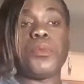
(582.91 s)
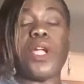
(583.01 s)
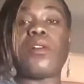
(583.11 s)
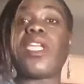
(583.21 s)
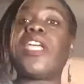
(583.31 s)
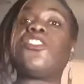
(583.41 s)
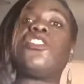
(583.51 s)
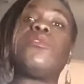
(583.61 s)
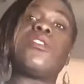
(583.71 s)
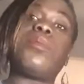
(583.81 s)
Okay,
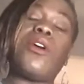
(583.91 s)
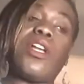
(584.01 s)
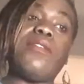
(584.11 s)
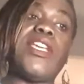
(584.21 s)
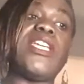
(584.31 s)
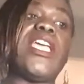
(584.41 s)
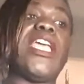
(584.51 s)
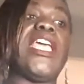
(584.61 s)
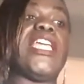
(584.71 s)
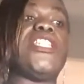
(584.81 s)
she was a part of it,
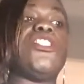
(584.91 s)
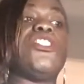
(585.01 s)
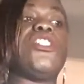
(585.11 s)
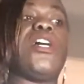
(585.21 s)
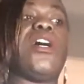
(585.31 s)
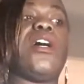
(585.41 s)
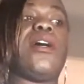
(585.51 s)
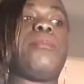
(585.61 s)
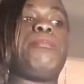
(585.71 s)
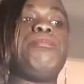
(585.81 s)
and
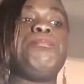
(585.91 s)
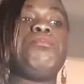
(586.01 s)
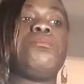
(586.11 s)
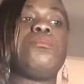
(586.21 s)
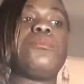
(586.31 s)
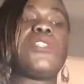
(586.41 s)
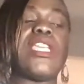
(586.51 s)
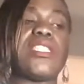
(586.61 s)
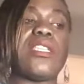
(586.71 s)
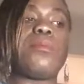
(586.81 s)

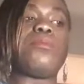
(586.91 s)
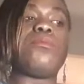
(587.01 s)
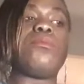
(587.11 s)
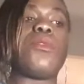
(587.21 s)
take some